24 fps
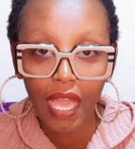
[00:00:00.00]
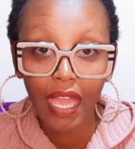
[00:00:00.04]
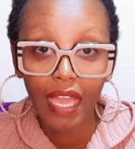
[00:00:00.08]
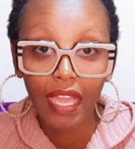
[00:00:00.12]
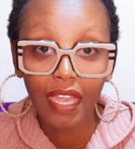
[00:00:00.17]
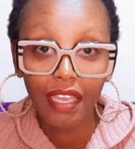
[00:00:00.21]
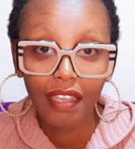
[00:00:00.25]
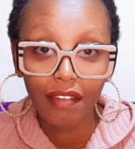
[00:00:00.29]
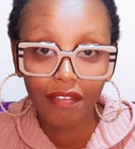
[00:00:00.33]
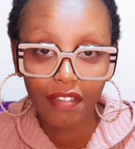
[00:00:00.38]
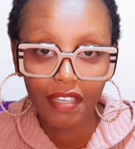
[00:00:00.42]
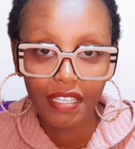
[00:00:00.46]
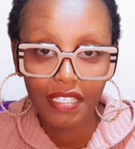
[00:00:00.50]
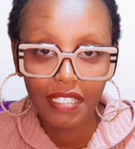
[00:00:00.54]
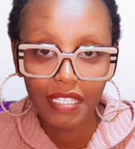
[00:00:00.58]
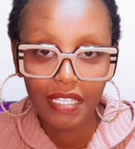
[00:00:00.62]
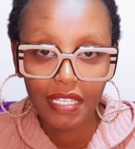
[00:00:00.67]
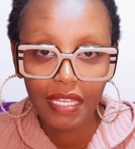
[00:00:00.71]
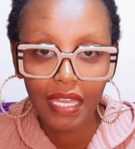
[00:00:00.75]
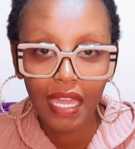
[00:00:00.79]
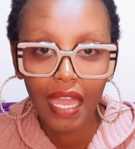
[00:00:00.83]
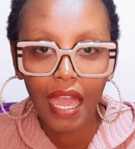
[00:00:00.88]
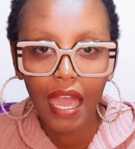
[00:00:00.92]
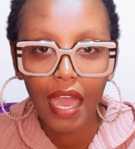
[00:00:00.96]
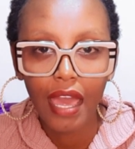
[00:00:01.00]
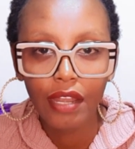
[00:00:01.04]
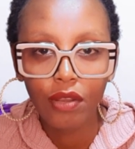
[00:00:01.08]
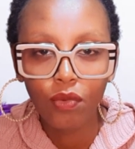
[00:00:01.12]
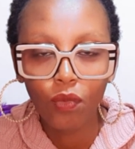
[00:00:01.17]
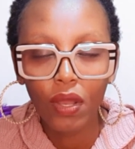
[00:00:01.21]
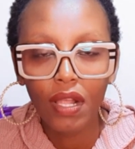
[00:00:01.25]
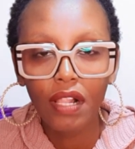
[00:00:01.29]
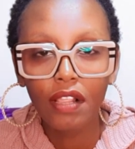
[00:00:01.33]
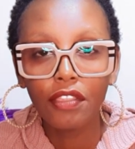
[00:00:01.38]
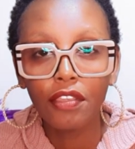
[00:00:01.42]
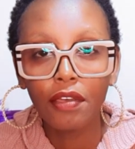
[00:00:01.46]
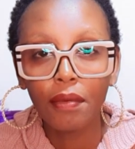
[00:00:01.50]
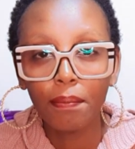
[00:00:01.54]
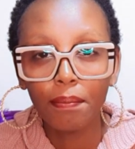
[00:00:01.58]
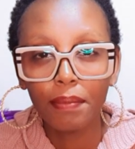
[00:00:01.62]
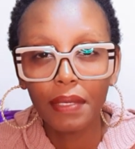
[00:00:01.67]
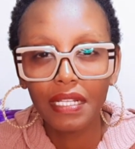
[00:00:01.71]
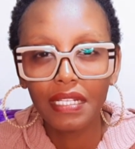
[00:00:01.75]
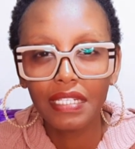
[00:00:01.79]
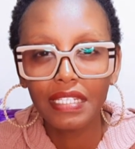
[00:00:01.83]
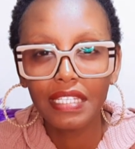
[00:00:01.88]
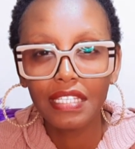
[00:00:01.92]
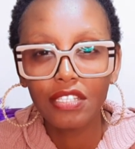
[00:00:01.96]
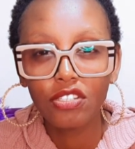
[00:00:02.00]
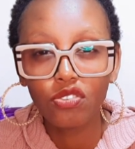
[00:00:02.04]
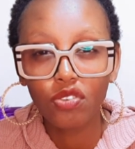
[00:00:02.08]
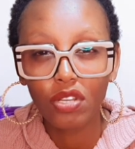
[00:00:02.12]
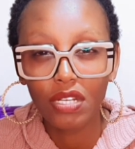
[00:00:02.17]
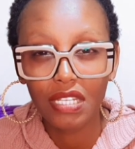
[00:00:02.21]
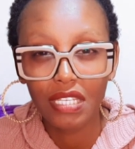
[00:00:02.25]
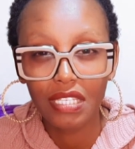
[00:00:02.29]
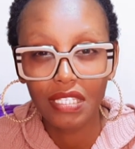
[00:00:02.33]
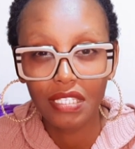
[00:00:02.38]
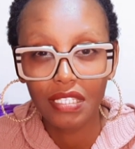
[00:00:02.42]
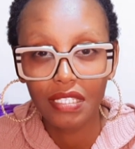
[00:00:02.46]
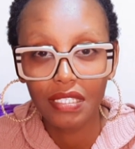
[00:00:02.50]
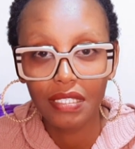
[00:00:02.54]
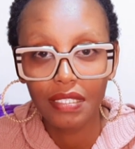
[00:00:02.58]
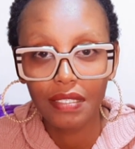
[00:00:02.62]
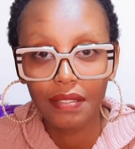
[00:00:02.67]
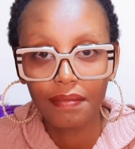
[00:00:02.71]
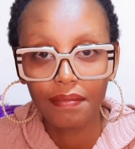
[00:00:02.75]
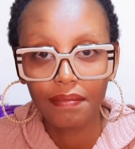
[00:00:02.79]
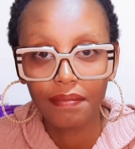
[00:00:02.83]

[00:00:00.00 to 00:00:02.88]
investing and wealth building strategies